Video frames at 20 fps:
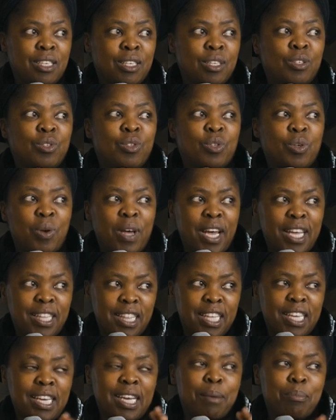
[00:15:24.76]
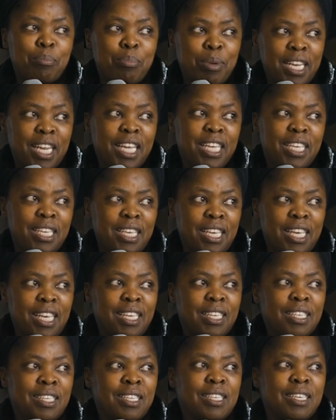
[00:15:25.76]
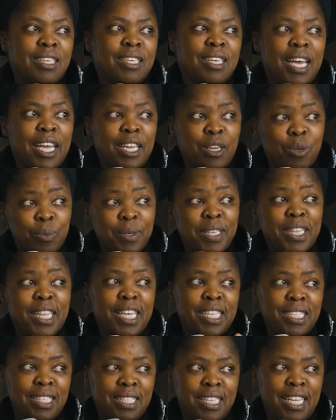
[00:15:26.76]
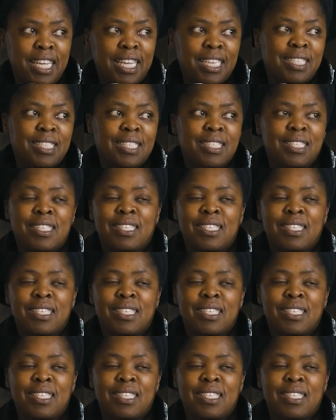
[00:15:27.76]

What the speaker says: So I think I'm better here. And with that said,